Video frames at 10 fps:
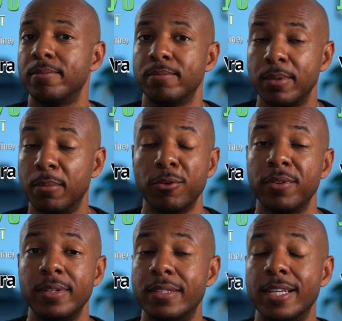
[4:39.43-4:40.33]
but both
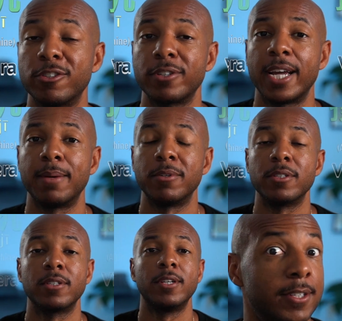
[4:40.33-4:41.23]
of these things are
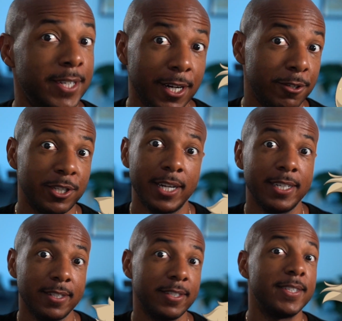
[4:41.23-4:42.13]
cameras. No,
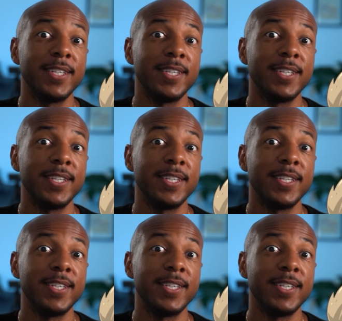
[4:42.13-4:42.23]
Chinese is